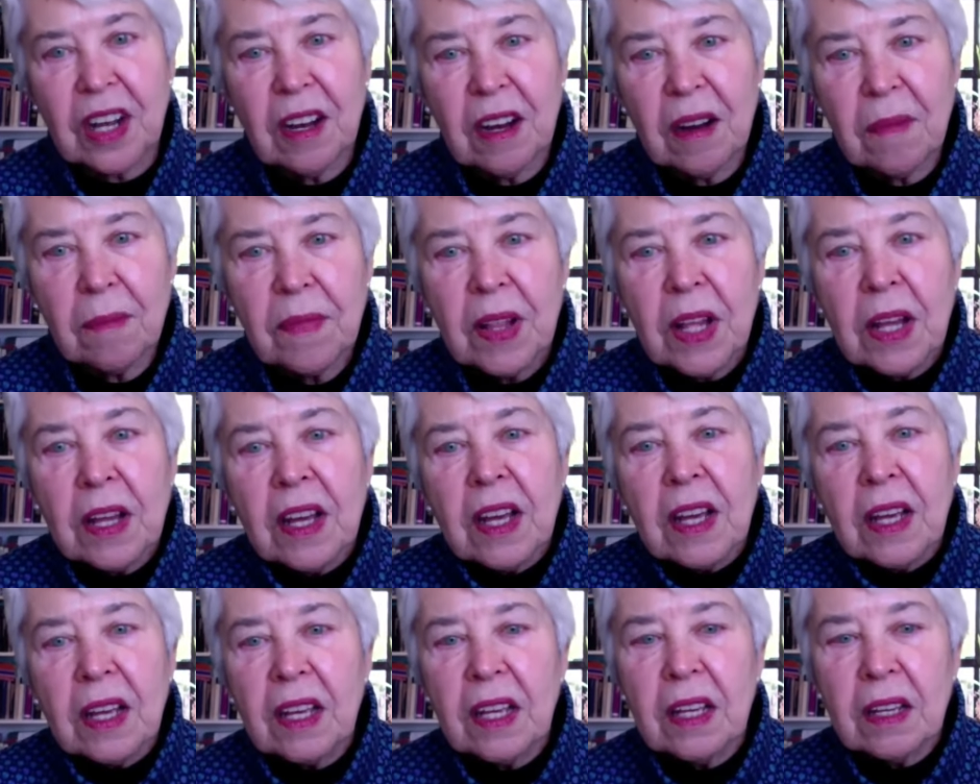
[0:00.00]
Um,
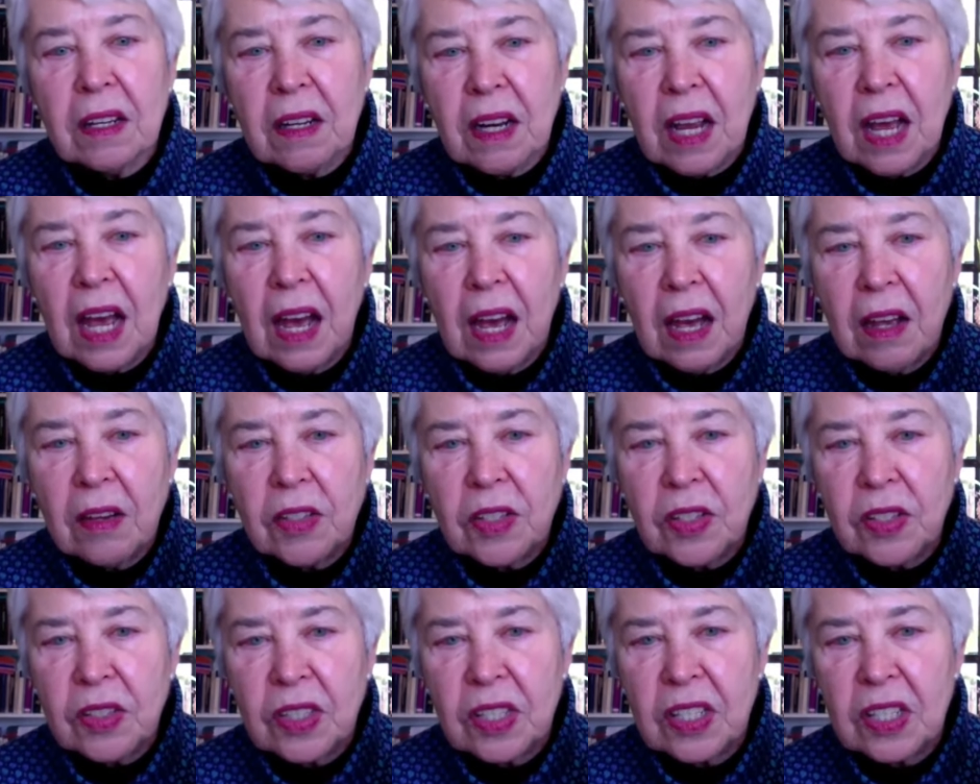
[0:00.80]
it
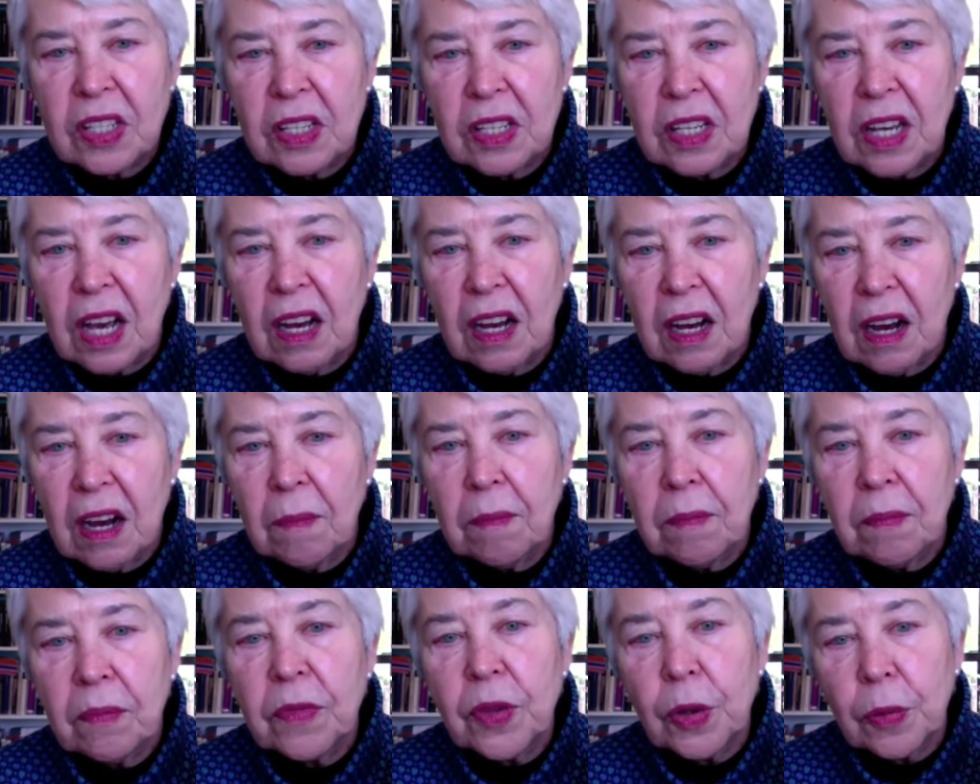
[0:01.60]
has the
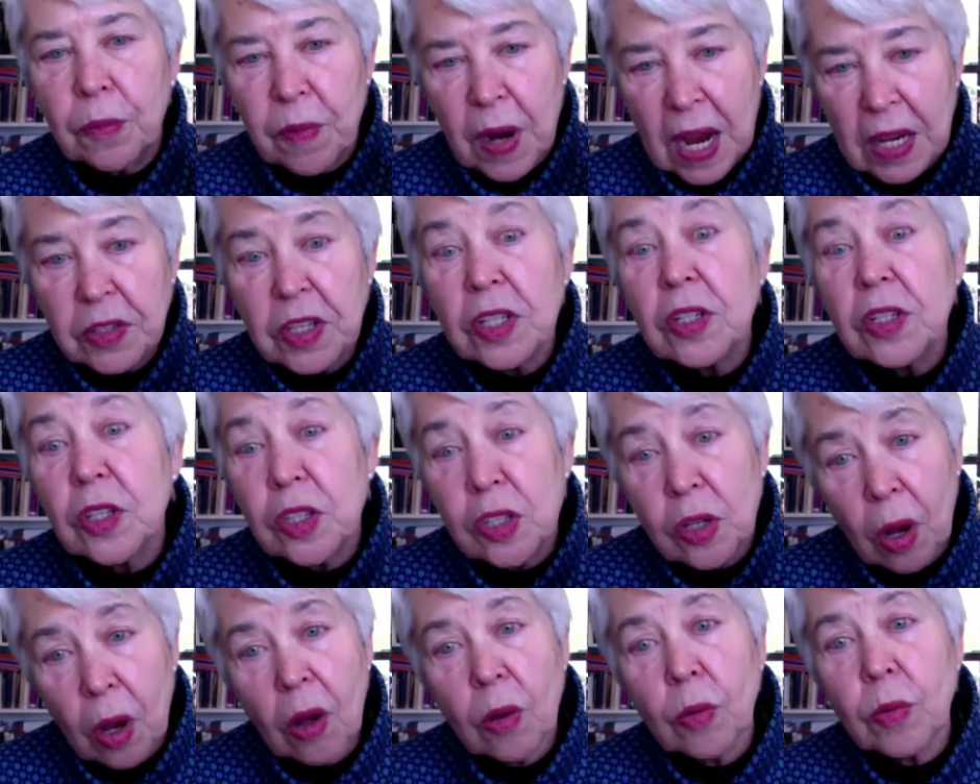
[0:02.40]
um, the
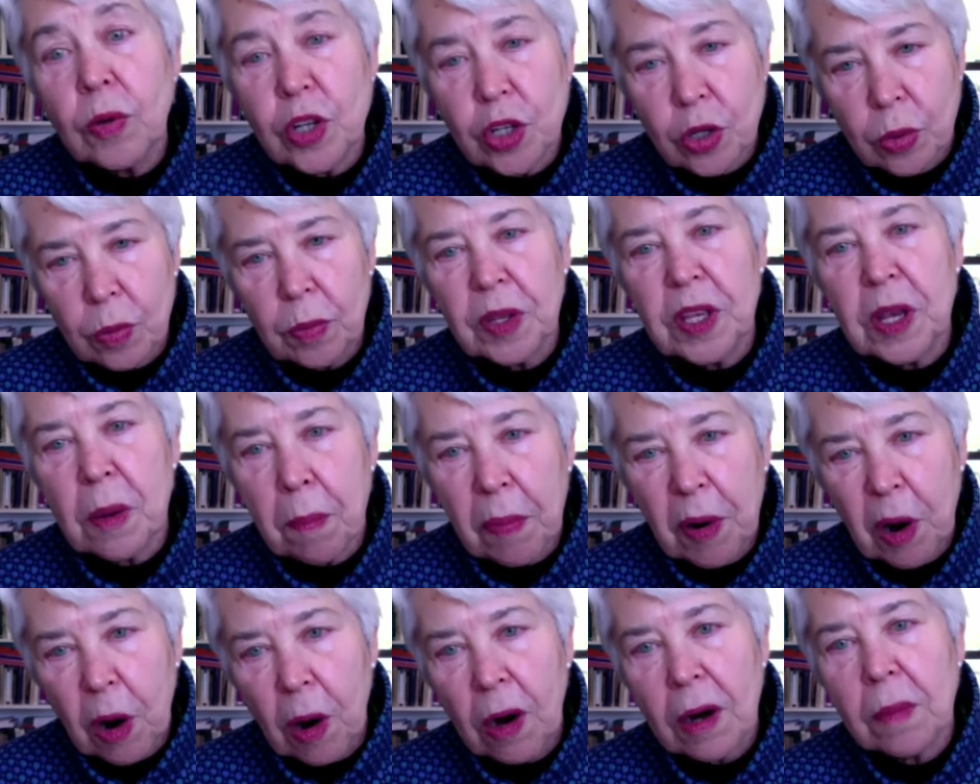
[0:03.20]
residence hall, which will be
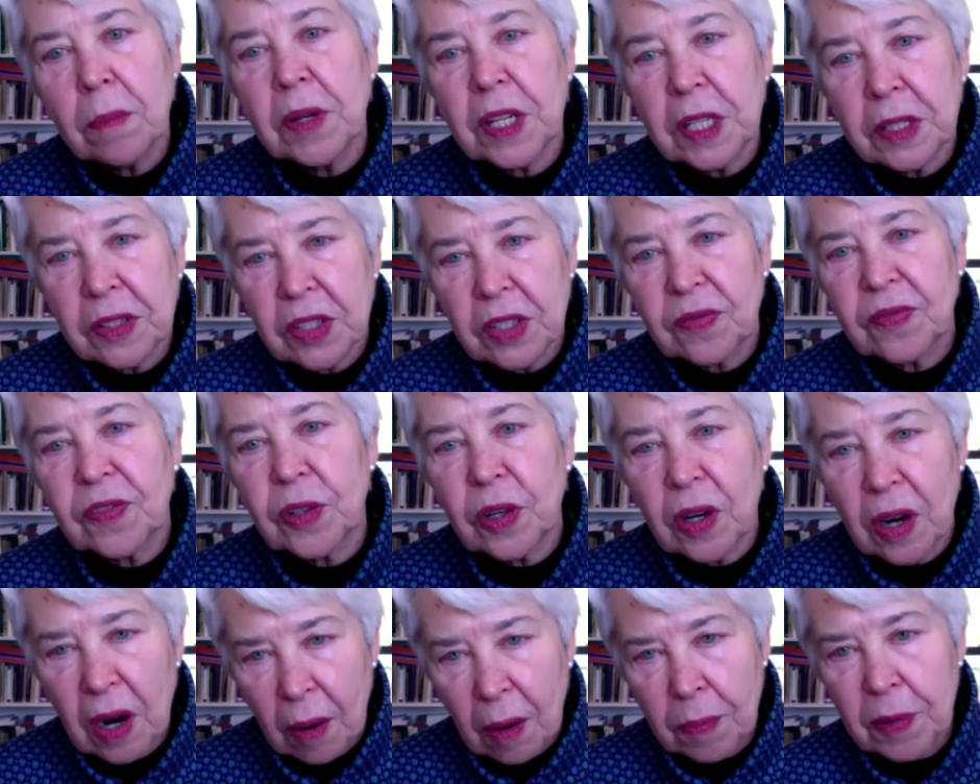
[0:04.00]
apartments
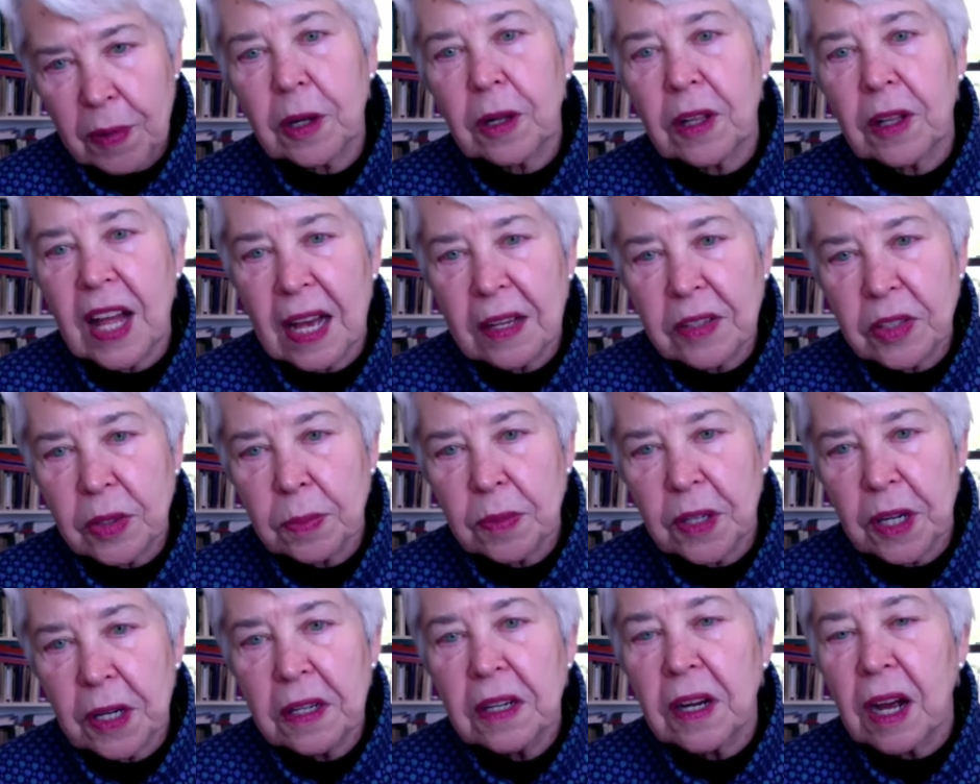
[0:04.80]
for
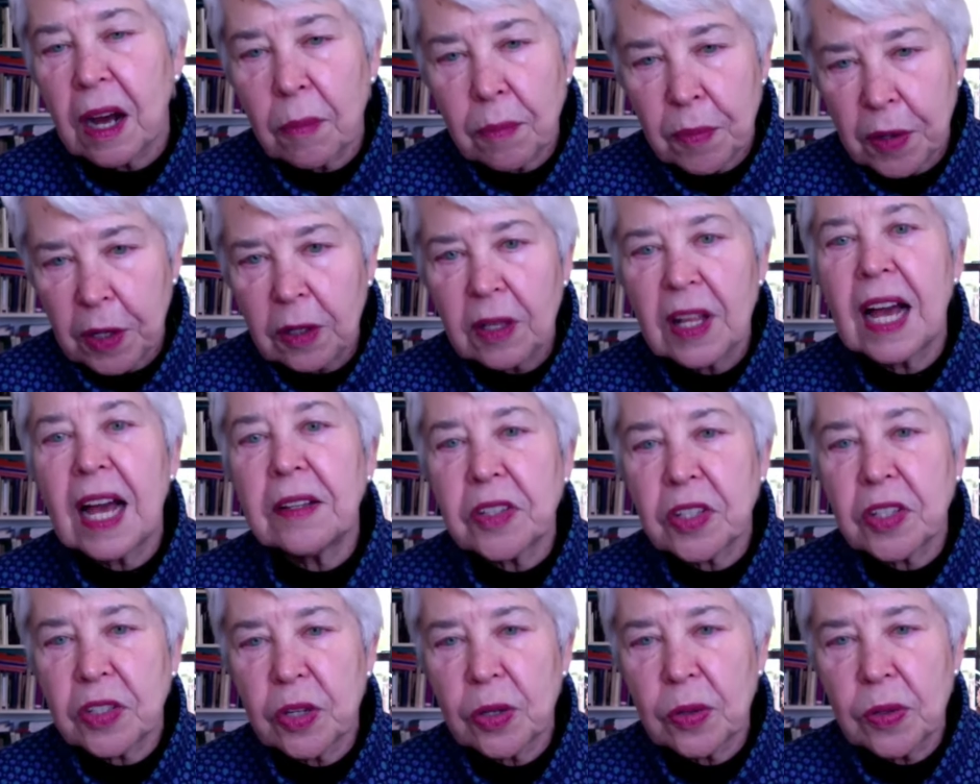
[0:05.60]
upperclassmen,
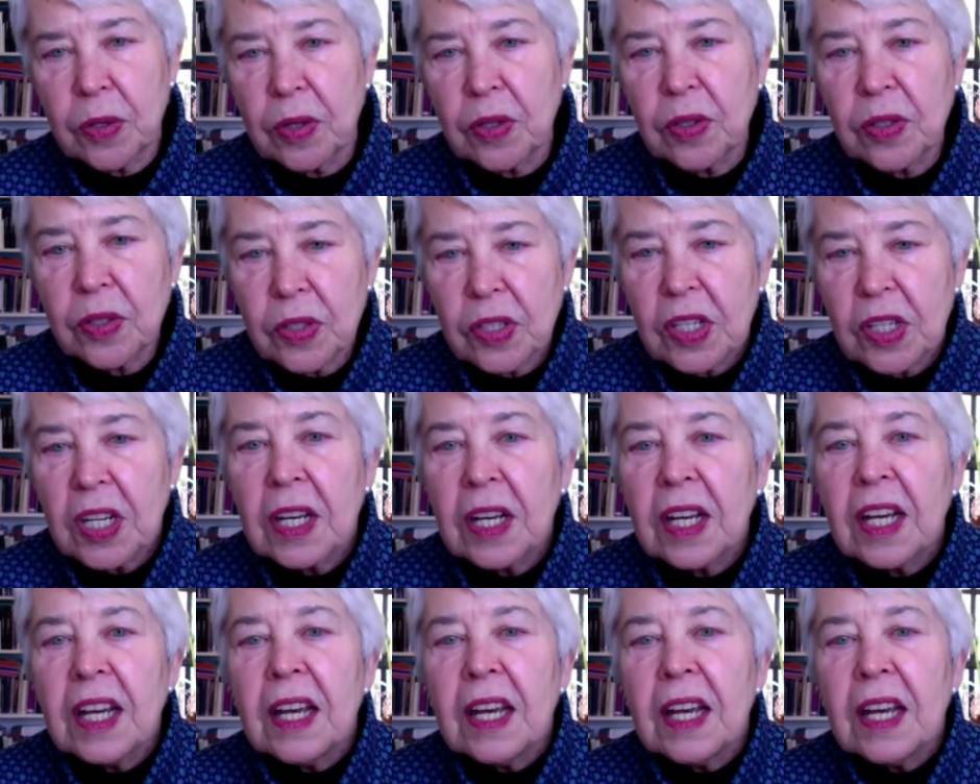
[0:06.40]
upperclass students.